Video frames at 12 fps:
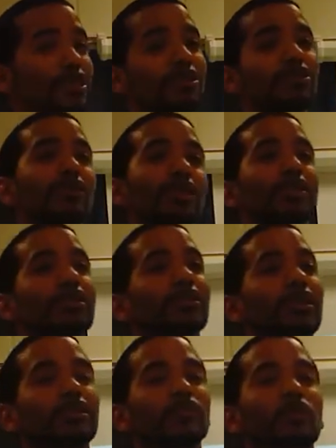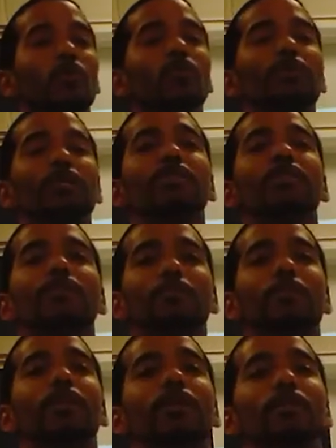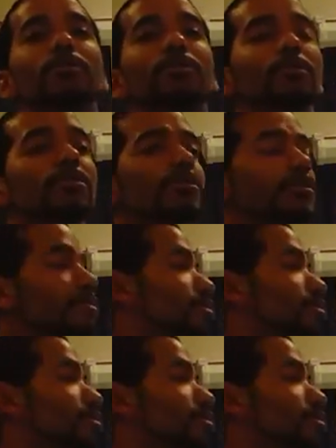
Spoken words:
we should do this is because the world will be a safer place.